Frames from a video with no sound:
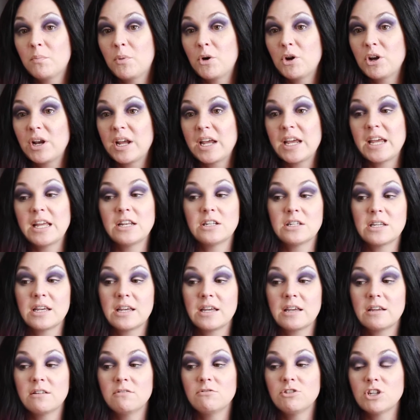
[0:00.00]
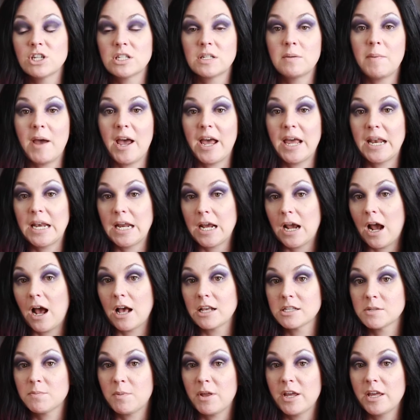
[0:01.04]
put it into just about any
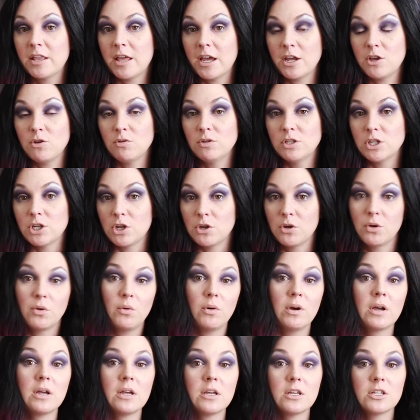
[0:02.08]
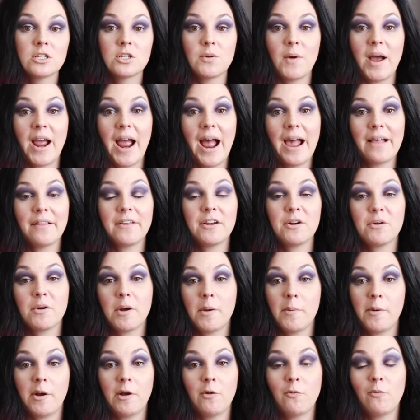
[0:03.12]
cosplay that you do. So I highly
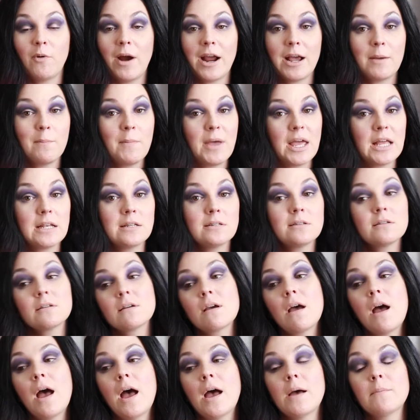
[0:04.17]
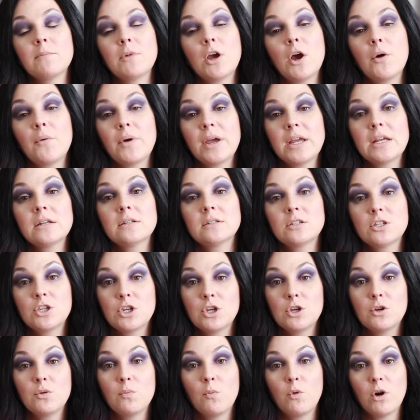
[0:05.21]
recommend going
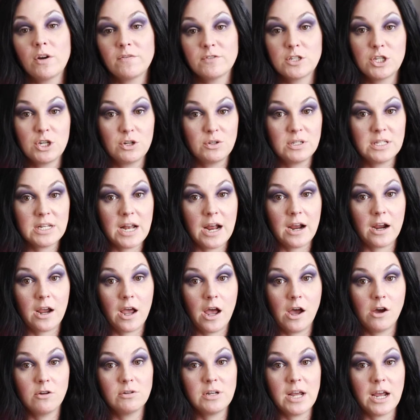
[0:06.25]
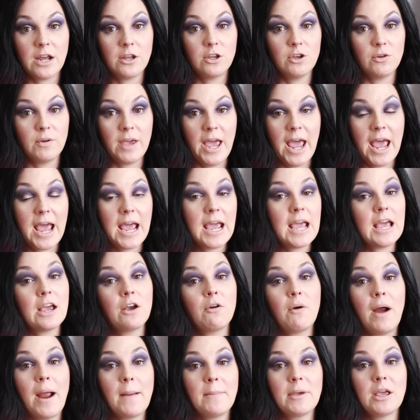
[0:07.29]
to morphsuits.co.uk and
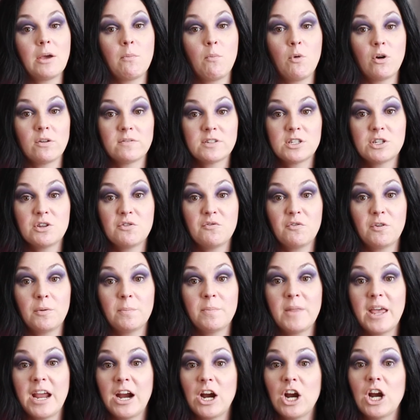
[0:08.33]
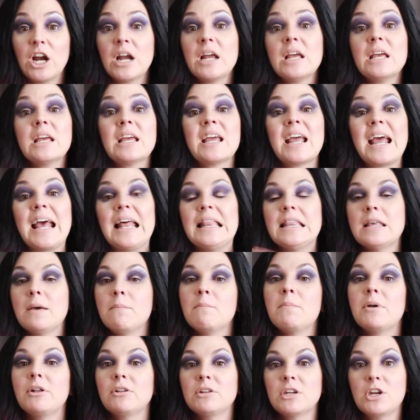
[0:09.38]
grabbing a morph suit from there, and
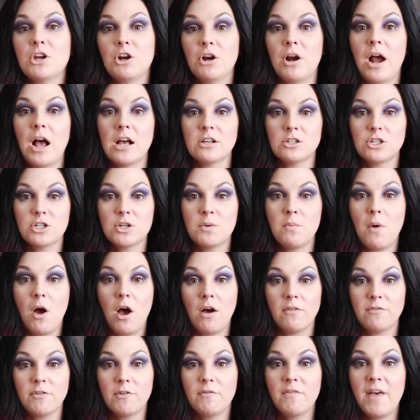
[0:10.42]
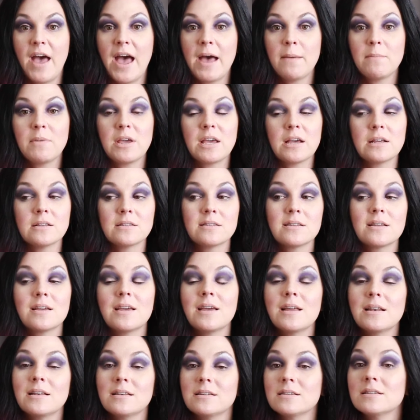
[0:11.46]
then building your costume off of that, because
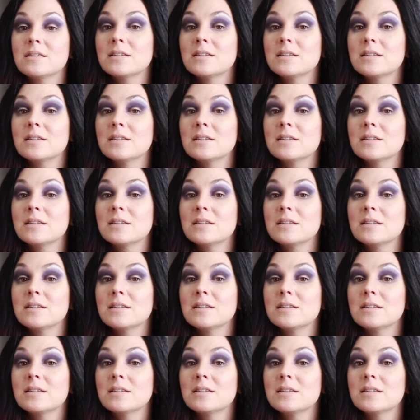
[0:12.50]
it